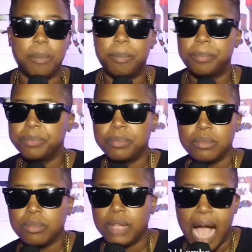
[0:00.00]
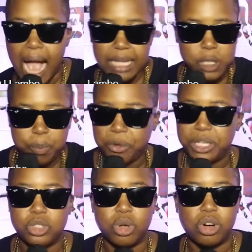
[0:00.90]
up Ice
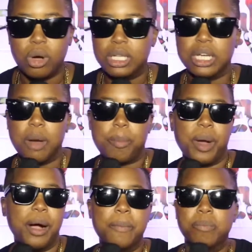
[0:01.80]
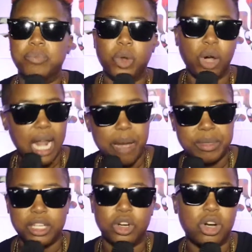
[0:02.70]
Prince, or calling up
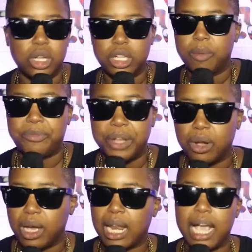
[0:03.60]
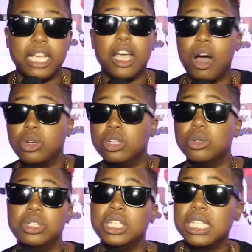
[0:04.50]
Olamide, or calling up Fino, and like, yo,
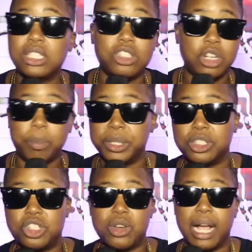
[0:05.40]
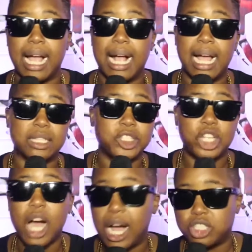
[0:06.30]
dude, you need to jump on this track. I got
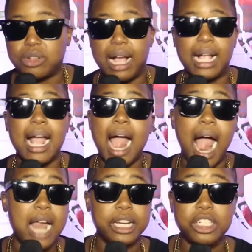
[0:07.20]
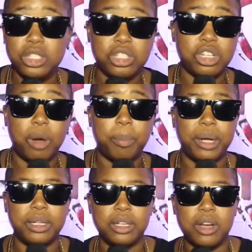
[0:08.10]
this hot track. I need you to jump
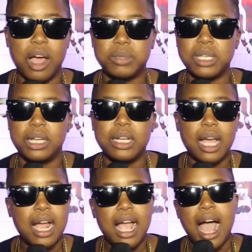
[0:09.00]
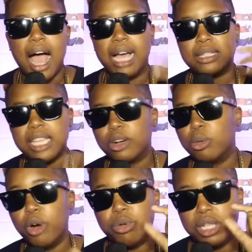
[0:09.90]
on it. You know what I'm saying? I
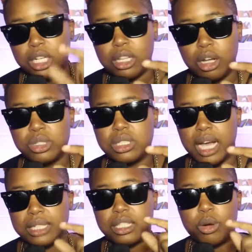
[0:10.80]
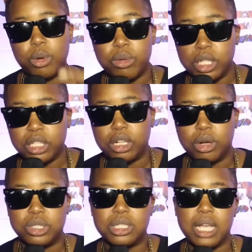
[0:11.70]
think we're really close,
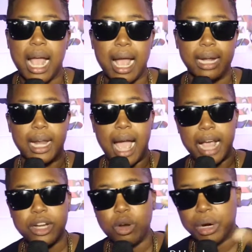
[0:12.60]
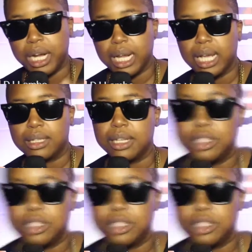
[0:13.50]
and I know we're going to get